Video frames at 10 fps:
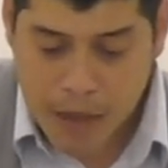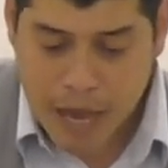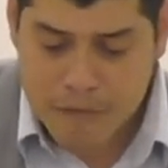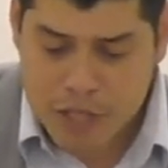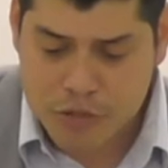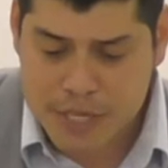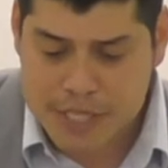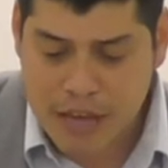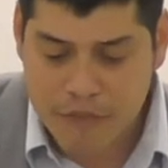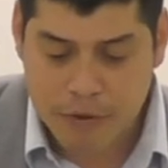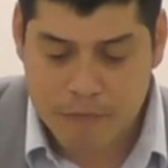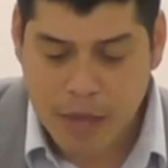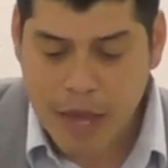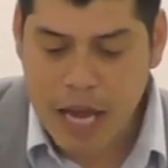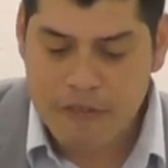And verse 27
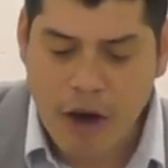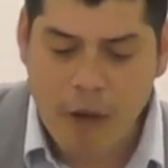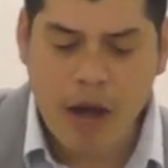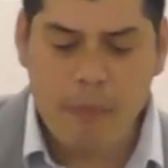And if I by